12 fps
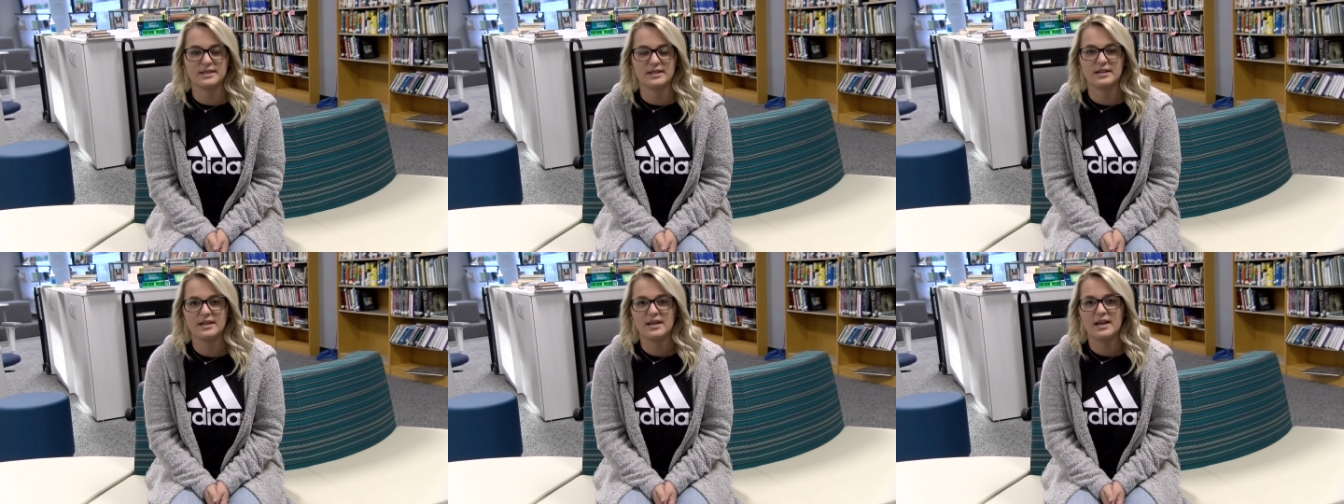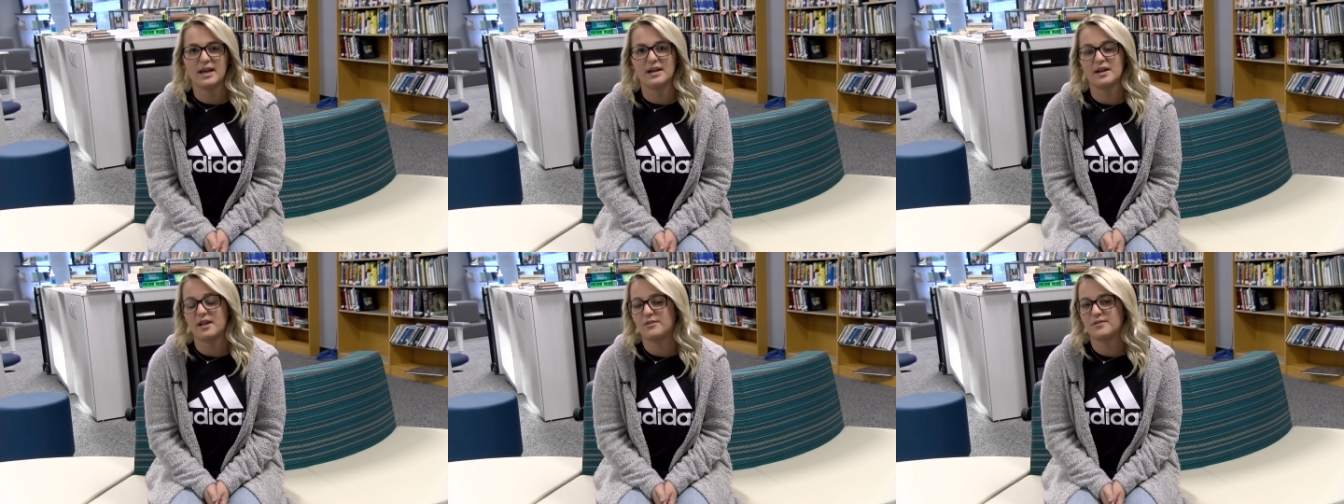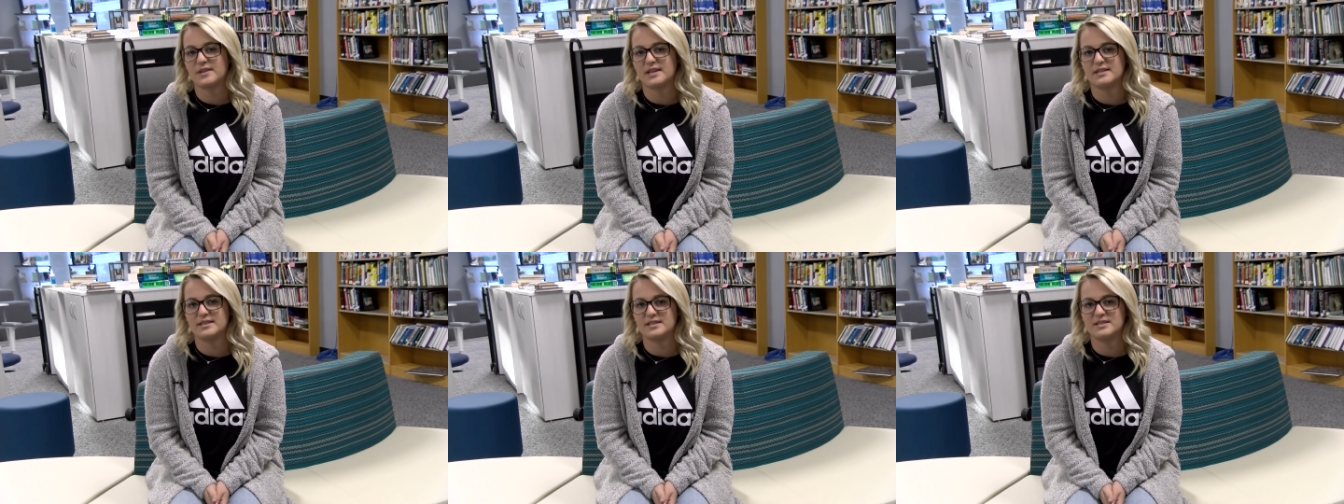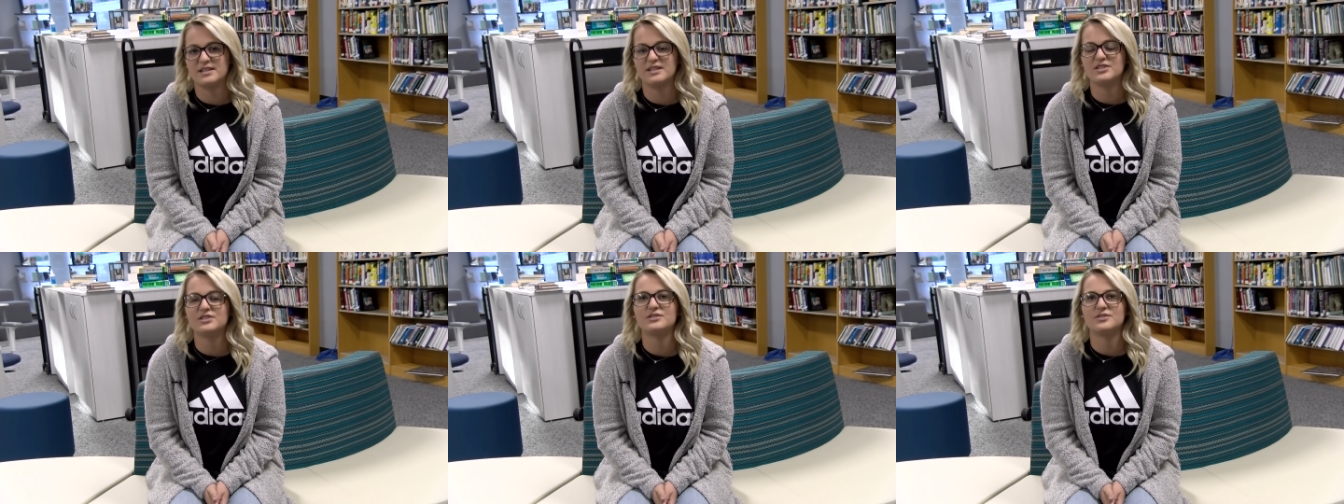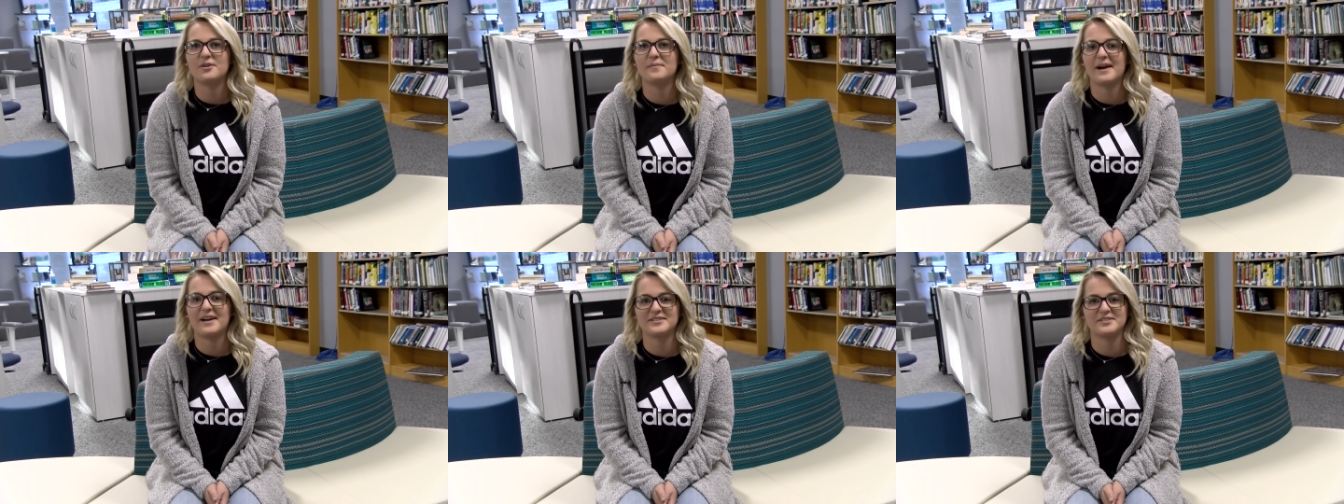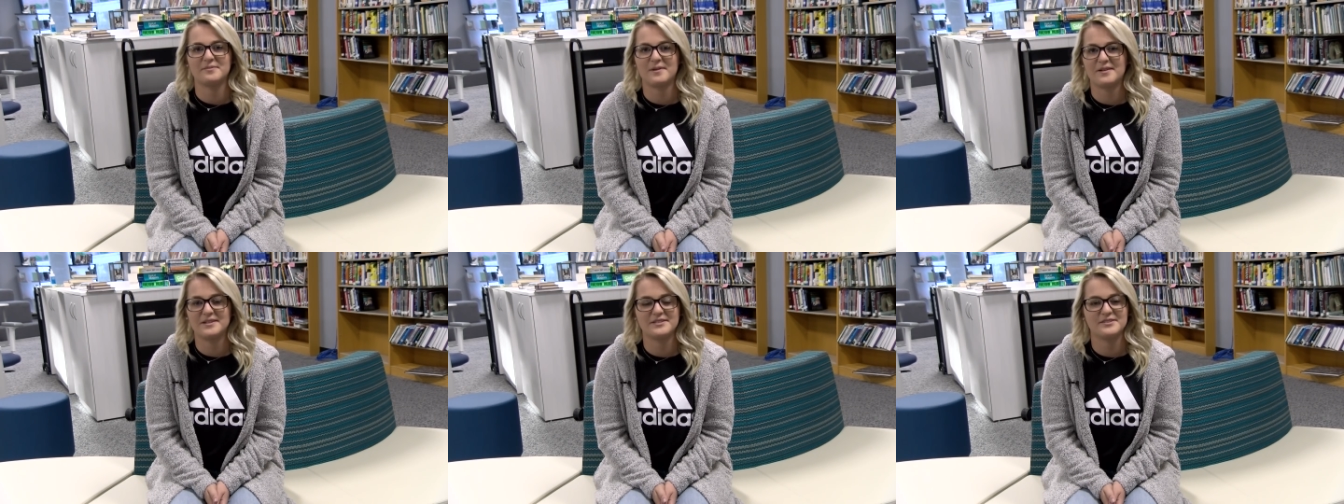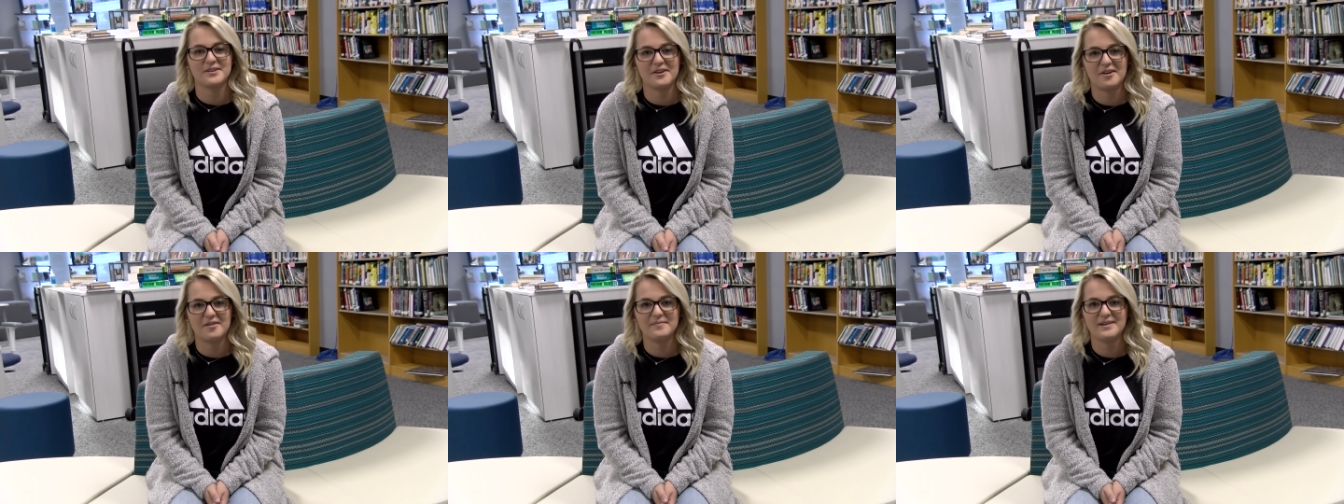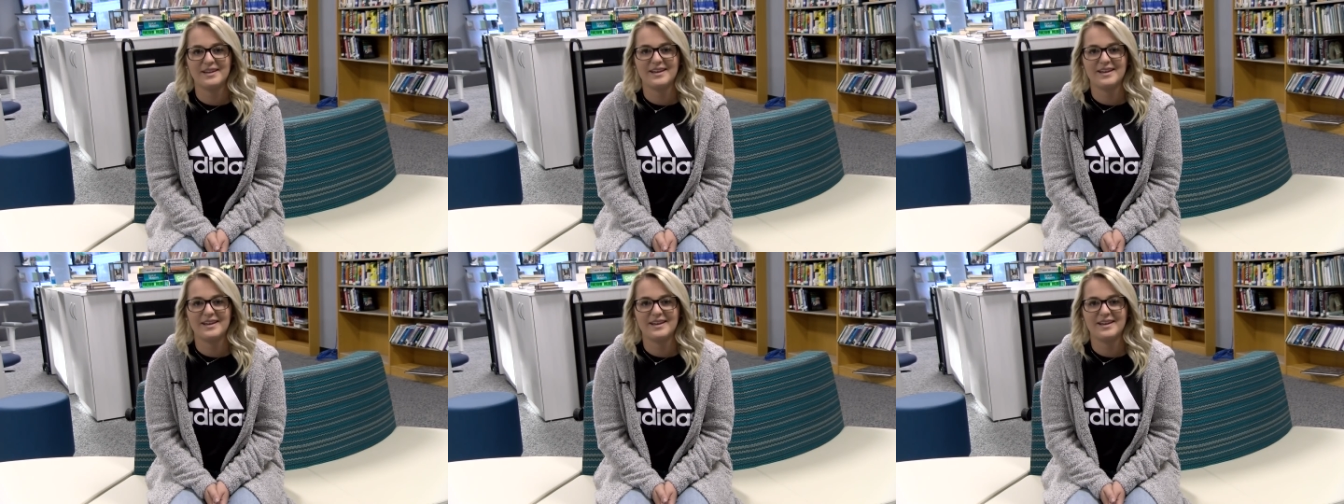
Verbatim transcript: And, and another thing is, is he's just so passionate about his job.